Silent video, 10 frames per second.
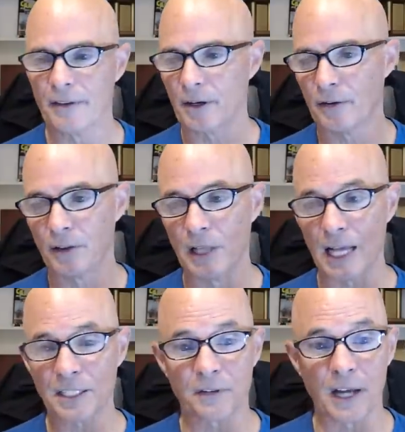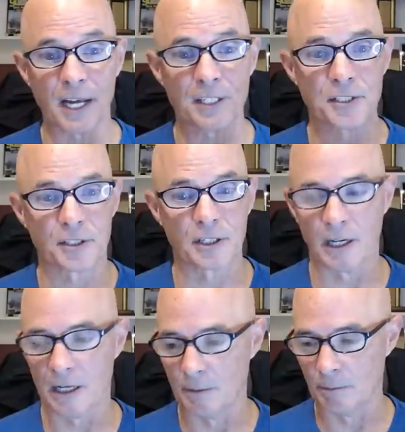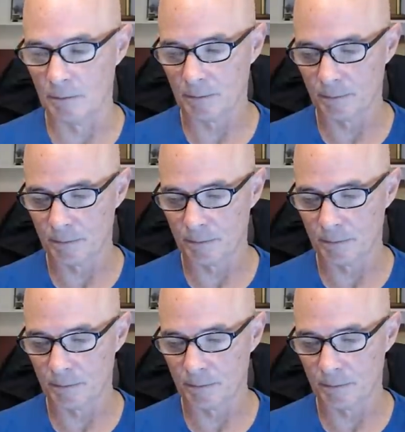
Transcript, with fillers: there lots of guys are, um,